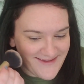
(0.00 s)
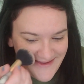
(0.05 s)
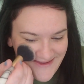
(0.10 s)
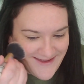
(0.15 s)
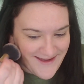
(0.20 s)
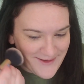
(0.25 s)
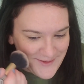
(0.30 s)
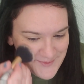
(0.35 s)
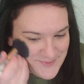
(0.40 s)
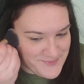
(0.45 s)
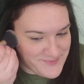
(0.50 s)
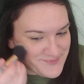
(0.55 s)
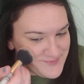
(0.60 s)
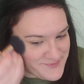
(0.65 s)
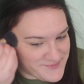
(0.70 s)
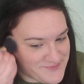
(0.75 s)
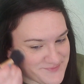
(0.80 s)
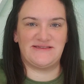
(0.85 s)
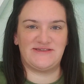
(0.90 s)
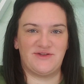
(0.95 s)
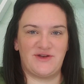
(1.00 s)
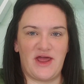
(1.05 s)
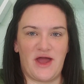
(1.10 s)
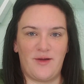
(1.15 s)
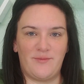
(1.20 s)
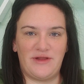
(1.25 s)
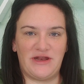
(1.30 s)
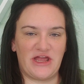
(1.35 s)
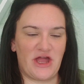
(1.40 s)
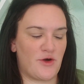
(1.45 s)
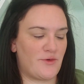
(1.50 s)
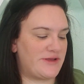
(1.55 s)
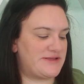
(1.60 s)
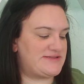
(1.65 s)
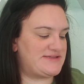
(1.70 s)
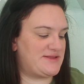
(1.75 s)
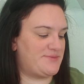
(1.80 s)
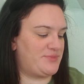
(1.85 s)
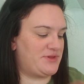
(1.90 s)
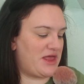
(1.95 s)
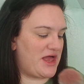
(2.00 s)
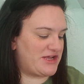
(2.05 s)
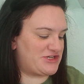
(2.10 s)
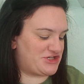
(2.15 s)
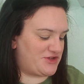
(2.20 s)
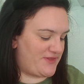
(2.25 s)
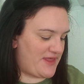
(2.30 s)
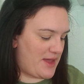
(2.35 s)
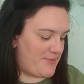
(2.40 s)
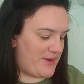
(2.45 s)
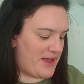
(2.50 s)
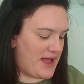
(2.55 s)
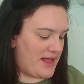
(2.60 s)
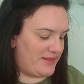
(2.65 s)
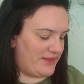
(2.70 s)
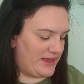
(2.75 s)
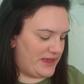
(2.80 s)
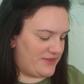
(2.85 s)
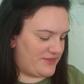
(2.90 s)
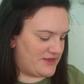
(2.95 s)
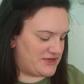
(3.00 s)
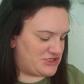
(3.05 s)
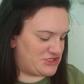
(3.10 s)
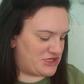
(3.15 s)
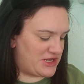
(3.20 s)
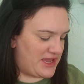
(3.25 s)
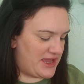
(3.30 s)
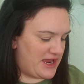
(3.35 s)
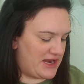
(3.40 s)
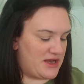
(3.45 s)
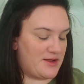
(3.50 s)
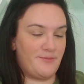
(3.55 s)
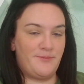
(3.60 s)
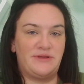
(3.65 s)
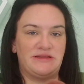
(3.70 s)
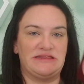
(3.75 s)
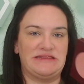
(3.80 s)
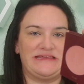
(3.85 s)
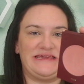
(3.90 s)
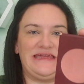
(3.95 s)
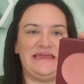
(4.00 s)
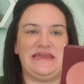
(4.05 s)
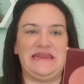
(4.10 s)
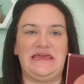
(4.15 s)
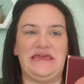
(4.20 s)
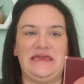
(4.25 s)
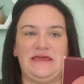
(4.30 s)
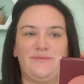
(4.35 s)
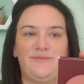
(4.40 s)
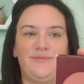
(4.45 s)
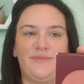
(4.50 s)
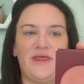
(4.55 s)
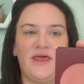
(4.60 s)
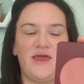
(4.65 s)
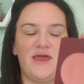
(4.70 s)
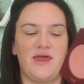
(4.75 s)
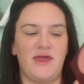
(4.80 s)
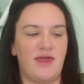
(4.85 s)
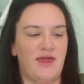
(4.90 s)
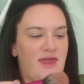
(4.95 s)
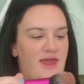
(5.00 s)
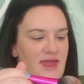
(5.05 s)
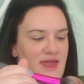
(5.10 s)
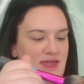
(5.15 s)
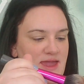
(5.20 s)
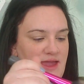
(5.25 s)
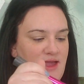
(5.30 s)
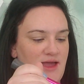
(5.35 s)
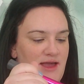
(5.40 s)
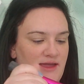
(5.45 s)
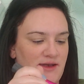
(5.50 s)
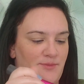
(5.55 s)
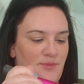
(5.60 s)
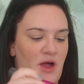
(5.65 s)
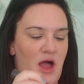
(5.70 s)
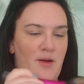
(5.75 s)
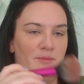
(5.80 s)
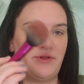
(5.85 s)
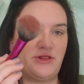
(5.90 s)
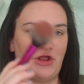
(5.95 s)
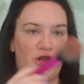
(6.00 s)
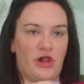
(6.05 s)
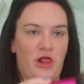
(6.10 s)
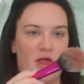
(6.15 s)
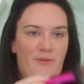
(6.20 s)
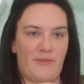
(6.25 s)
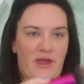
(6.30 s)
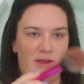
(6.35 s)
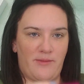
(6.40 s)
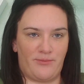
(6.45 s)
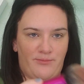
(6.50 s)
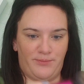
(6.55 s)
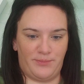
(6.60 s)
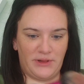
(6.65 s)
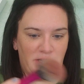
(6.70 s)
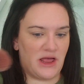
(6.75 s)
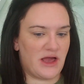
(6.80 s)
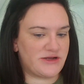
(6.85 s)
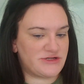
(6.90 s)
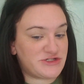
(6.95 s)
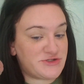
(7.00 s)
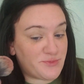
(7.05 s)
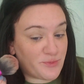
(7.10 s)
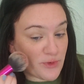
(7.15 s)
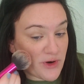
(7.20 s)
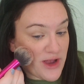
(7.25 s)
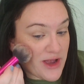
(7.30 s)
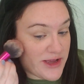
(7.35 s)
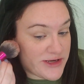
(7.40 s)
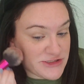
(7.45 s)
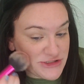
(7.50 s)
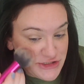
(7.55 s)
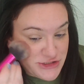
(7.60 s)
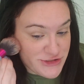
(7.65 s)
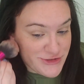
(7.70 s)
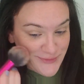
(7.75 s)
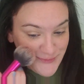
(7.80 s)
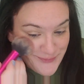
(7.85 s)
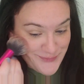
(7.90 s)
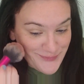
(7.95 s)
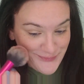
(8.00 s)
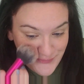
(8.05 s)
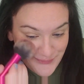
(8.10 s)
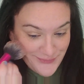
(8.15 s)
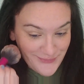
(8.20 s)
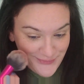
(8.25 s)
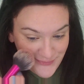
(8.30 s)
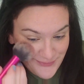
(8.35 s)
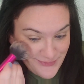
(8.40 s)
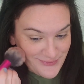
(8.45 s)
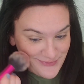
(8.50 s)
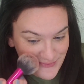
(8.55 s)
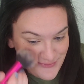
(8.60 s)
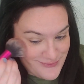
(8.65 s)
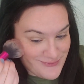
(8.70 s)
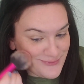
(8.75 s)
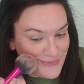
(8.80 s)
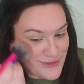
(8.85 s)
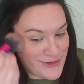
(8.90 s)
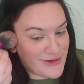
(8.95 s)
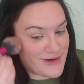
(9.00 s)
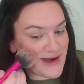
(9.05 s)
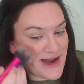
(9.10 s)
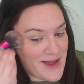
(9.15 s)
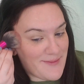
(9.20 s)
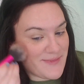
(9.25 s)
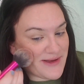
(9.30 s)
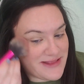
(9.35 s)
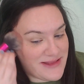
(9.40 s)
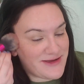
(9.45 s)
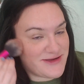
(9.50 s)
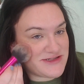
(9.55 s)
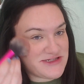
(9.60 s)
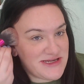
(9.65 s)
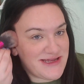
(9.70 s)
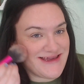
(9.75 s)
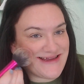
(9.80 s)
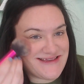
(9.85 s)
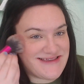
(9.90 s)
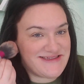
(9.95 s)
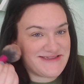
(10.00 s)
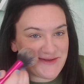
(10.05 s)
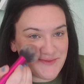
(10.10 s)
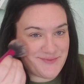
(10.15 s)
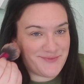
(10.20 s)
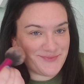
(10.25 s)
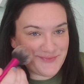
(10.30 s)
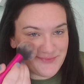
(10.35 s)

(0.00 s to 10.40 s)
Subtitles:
Yeah. So now I'm going to go into the blush in that palette, the shade Bellini, and pop a little on my blush brush. Put it on my little cheeks.